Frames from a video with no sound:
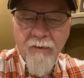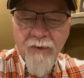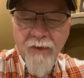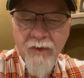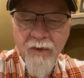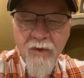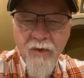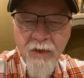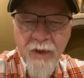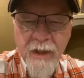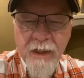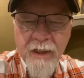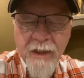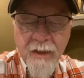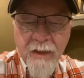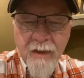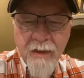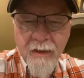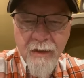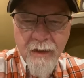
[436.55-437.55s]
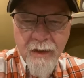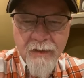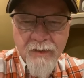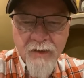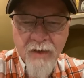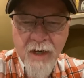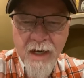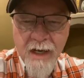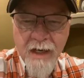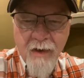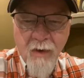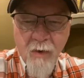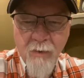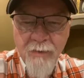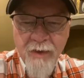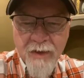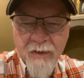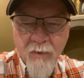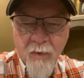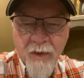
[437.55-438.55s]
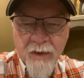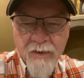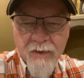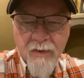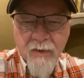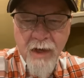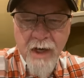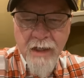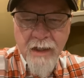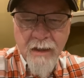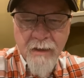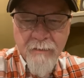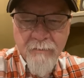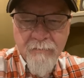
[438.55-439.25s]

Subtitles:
for tuning in. Let's try and hope this works great.